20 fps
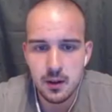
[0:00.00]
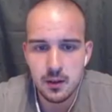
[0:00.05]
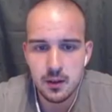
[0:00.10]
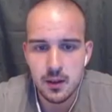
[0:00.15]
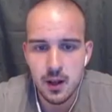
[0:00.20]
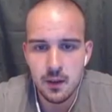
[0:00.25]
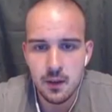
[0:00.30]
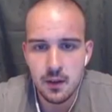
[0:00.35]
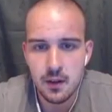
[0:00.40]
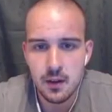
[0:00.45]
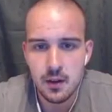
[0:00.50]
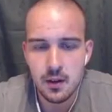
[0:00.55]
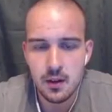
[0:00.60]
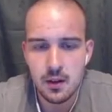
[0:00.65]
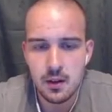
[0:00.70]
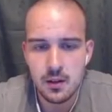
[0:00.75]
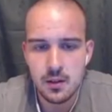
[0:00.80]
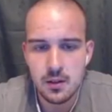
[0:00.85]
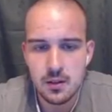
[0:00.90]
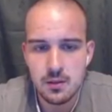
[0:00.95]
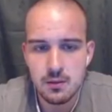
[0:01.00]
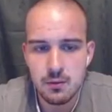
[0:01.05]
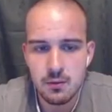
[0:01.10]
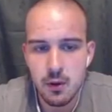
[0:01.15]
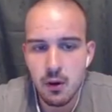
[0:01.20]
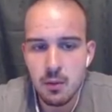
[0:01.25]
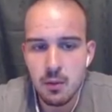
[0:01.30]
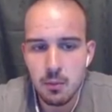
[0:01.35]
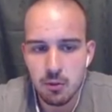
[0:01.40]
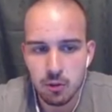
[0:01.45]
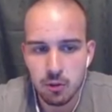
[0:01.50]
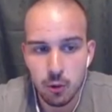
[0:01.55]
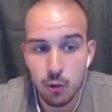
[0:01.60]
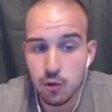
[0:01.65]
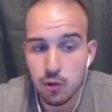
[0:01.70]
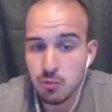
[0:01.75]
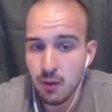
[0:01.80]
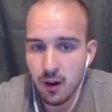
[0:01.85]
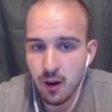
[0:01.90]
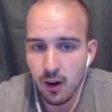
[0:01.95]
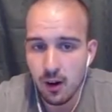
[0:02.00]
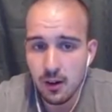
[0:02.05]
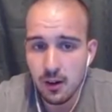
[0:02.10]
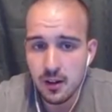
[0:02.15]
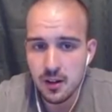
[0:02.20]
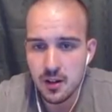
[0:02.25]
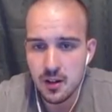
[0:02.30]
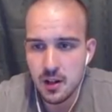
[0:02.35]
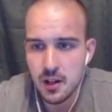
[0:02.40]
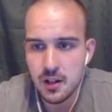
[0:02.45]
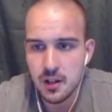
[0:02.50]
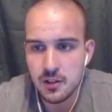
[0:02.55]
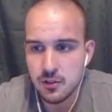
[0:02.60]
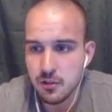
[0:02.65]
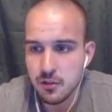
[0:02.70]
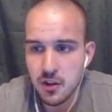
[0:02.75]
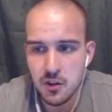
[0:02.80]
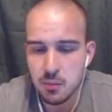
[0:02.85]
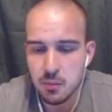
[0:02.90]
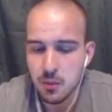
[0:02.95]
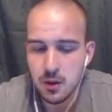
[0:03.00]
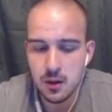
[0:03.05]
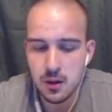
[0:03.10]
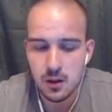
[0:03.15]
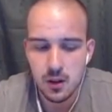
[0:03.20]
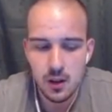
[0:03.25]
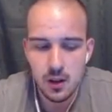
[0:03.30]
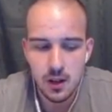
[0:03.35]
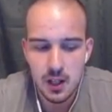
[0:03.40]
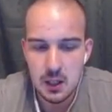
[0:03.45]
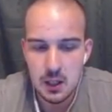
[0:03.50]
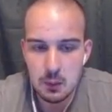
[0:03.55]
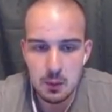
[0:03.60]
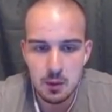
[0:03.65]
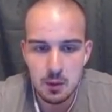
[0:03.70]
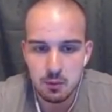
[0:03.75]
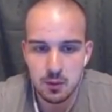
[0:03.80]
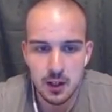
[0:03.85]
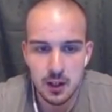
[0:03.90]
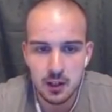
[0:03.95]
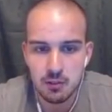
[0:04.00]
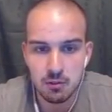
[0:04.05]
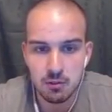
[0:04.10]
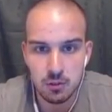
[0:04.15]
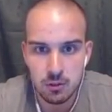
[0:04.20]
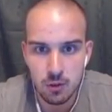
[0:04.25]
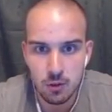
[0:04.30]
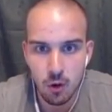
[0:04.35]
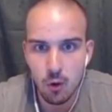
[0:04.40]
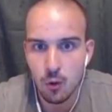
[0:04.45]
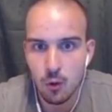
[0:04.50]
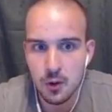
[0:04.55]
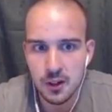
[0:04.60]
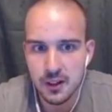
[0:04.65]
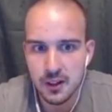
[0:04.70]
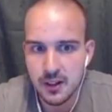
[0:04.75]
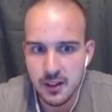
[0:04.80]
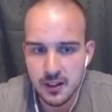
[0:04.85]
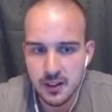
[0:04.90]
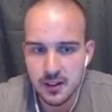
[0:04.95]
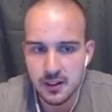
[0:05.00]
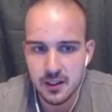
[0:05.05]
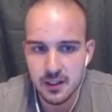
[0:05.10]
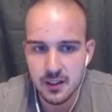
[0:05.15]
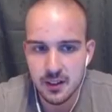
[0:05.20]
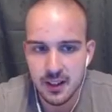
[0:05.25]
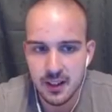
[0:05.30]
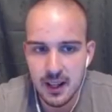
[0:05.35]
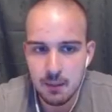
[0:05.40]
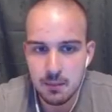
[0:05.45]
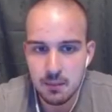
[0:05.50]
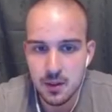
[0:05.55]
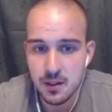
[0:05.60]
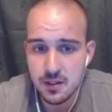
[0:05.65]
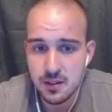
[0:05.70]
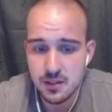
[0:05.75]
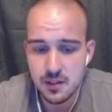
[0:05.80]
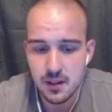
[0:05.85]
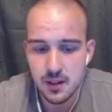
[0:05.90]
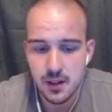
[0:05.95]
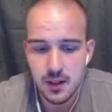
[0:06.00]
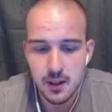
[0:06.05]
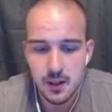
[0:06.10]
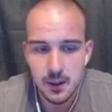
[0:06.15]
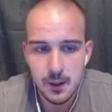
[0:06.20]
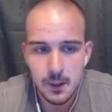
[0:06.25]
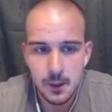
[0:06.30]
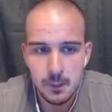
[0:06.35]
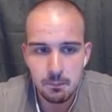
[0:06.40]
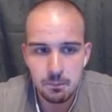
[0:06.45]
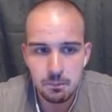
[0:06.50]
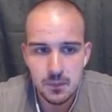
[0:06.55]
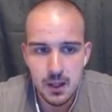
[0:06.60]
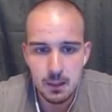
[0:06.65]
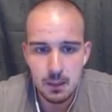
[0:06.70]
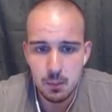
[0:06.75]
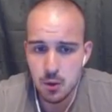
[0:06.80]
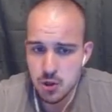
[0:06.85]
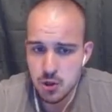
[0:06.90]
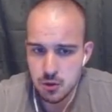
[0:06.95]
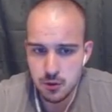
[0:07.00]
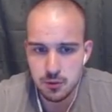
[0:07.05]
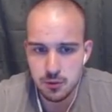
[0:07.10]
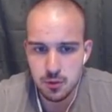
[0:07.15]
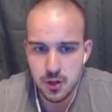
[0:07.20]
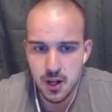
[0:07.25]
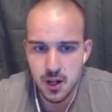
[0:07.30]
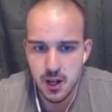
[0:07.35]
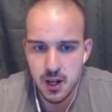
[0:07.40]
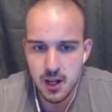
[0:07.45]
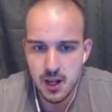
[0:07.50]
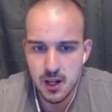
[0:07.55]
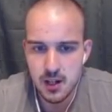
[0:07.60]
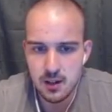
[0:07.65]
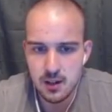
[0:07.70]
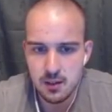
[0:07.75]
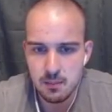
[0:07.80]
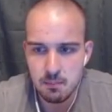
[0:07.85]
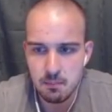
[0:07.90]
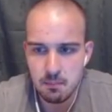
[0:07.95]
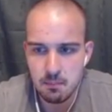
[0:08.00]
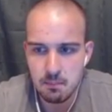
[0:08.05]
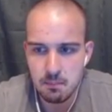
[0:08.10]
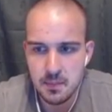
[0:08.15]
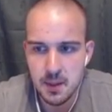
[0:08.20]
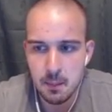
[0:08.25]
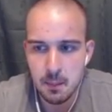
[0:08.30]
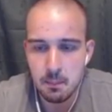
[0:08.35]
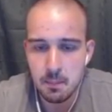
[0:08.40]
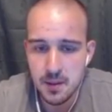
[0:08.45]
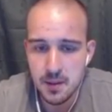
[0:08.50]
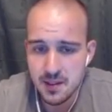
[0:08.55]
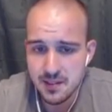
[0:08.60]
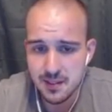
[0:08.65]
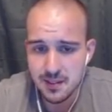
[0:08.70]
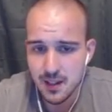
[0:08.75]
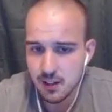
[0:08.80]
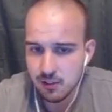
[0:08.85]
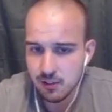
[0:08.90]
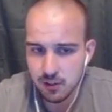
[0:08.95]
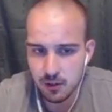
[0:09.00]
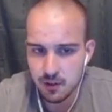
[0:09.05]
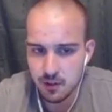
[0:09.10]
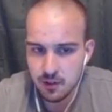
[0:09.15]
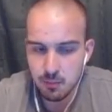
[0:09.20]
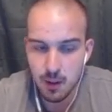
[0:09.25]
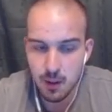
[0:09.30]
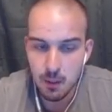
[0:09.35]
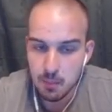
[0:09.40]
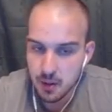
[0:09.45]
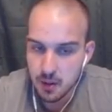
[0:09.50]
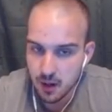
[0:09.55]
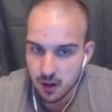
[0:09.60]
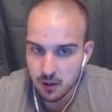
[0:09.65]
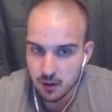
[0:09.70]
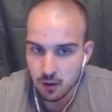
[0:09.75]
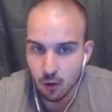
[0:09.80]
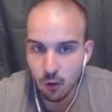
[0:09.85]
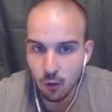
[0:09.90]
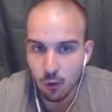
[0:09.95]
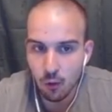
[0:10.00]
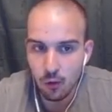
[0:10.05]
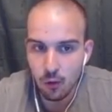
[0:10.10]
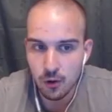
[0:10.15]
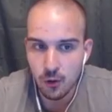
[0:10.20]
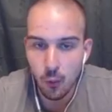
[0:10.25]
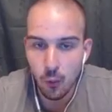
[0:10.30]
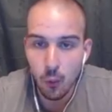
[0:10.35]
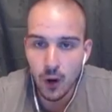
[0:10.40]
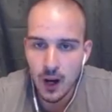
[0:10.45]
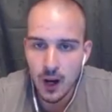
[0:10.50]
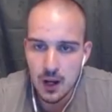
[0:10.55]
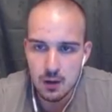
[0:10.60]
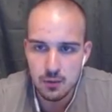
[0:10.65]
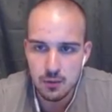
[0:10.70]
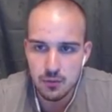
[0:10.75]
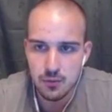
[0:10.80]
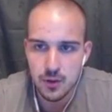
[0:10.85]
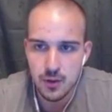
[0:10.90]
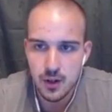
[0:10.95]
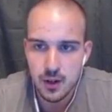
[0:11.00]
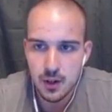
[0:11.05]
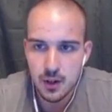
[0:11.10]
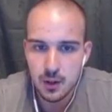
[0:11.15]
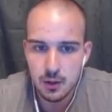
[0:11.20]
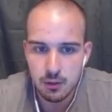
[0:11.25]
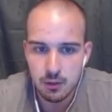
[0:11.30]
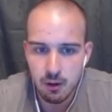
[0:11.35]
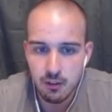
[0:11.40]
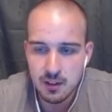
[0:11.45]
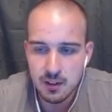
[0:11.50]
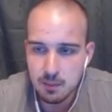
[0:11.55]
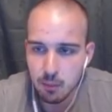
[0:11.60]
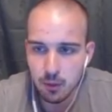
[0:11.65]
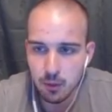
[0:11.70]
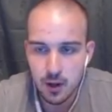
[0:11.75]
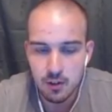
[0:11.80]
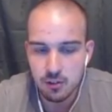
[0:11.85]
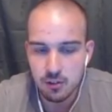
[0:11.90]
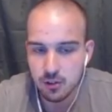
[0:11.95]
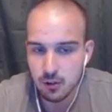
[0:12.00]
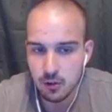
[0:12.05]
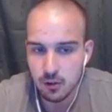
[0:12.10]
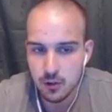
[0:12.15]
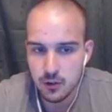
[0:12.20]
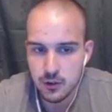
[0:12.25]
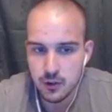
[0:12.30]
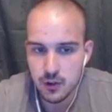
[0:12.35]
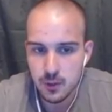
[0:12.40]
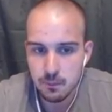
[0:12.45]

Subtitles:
that is very much close to my heart, and it intrigues me in a way of like no other gear in the game does. And I'm going to show you today the best legendaries in my opinion, or all kind of craftable legendaries